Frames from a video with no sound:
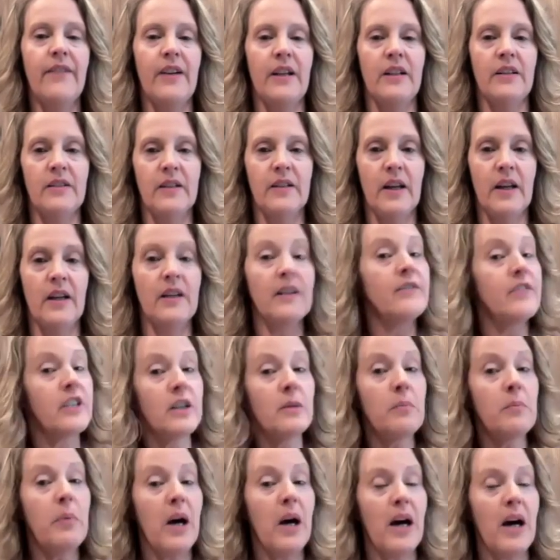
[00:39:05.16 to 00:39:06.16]
felt kind of a
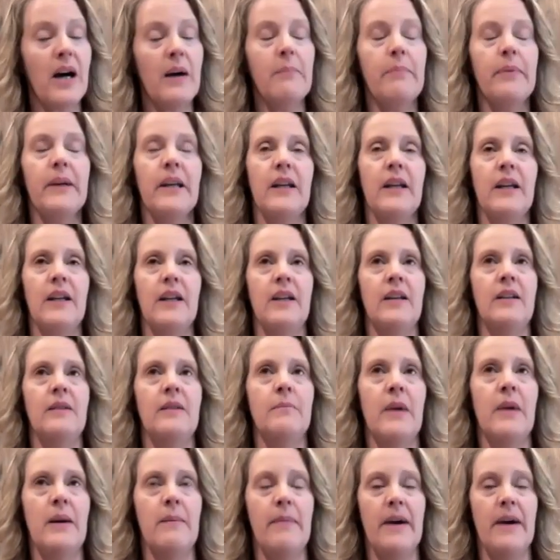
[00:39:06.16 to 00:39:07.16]
little pop, and
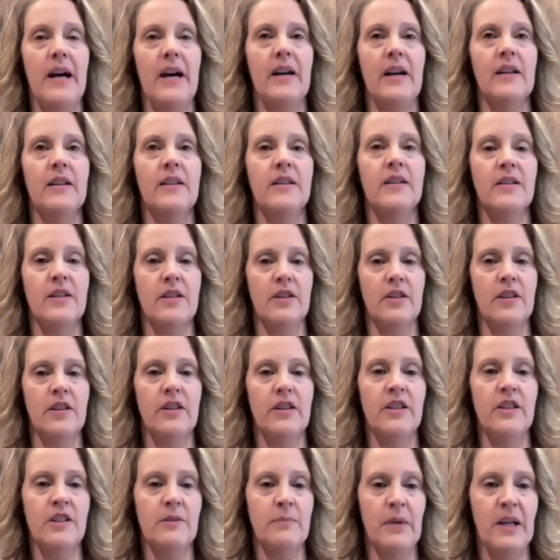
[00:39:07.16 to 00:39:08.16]
my back started
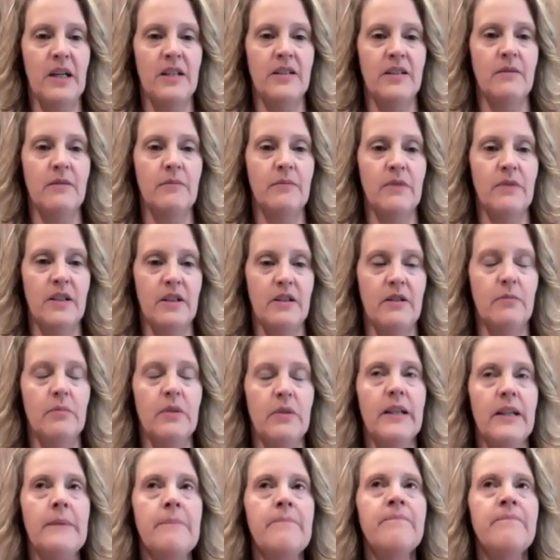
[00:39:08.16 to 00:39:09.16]
to spasm
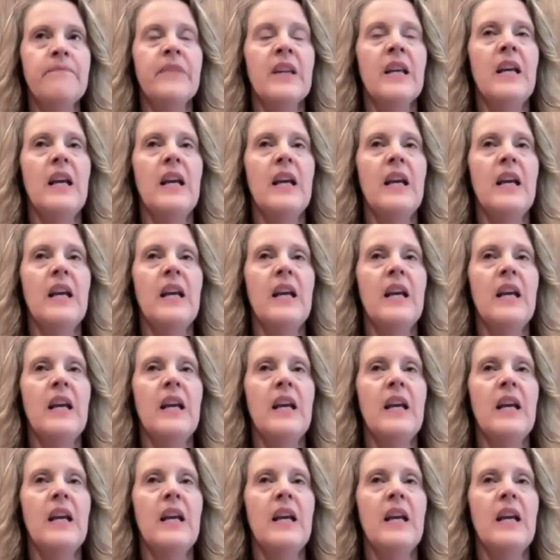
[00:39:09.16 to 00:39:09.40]
terribly.